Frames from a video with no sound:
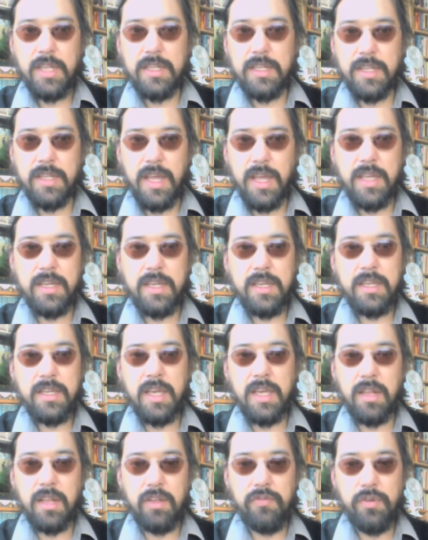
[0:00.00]
like
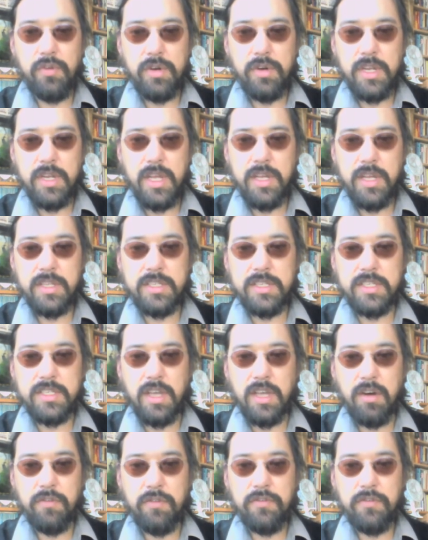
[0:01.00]
California
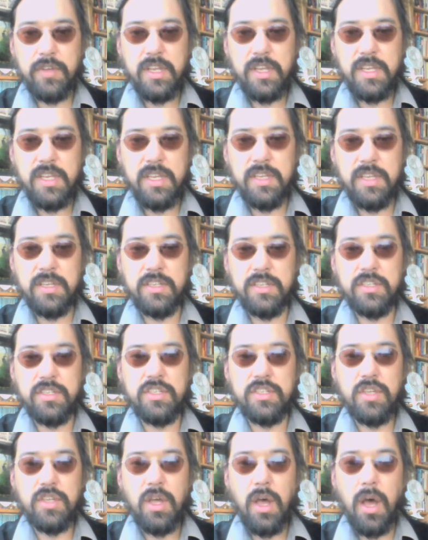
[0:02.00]
itself, is
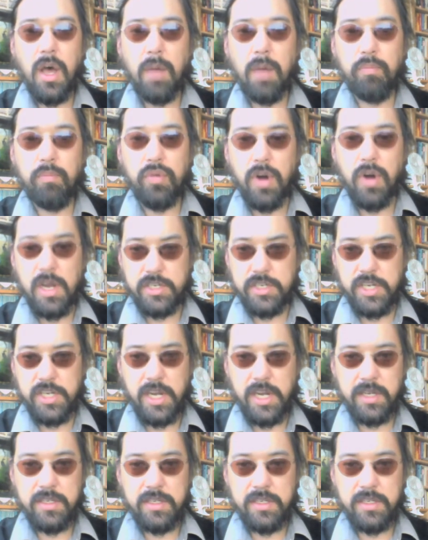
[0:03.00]
a project.